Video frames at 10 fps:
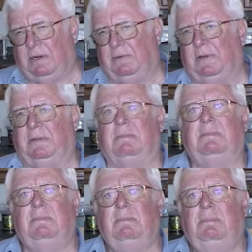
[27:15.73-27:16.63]
of our outfit
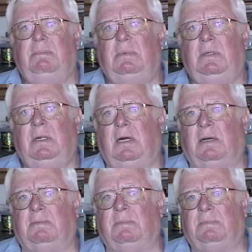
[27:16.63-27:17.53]

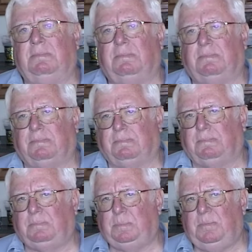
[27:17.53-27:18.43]
um,
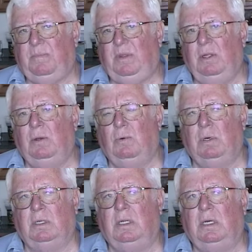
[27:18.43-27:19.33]

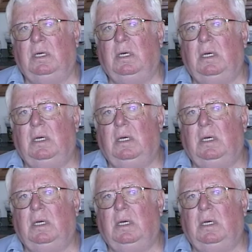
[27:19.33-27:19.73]
would